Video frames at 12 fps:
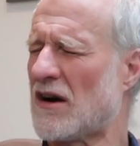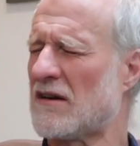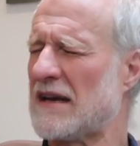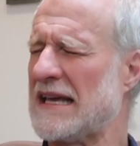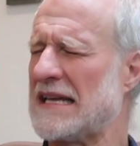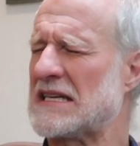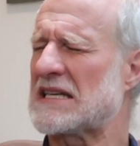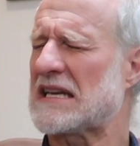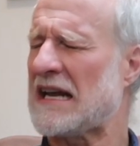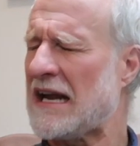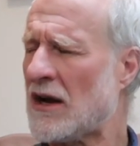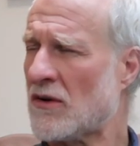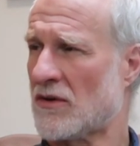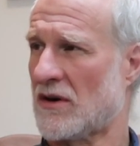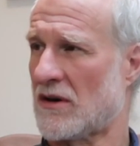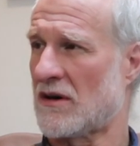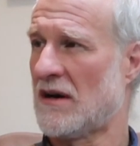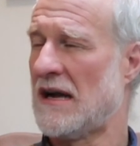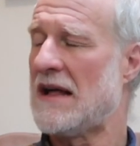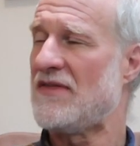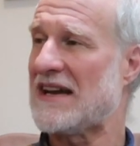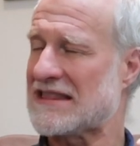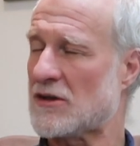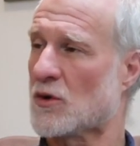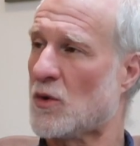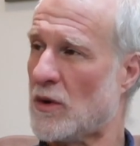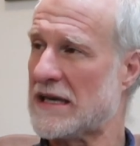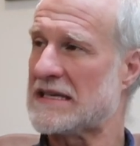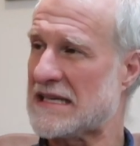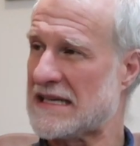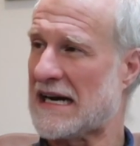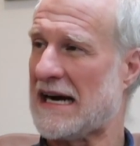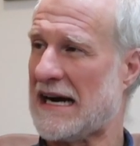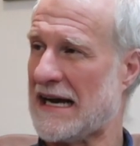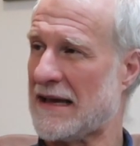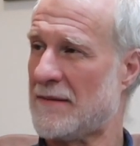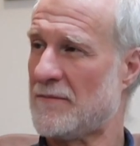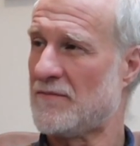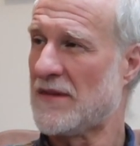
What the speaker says: are in terror that they're going to die.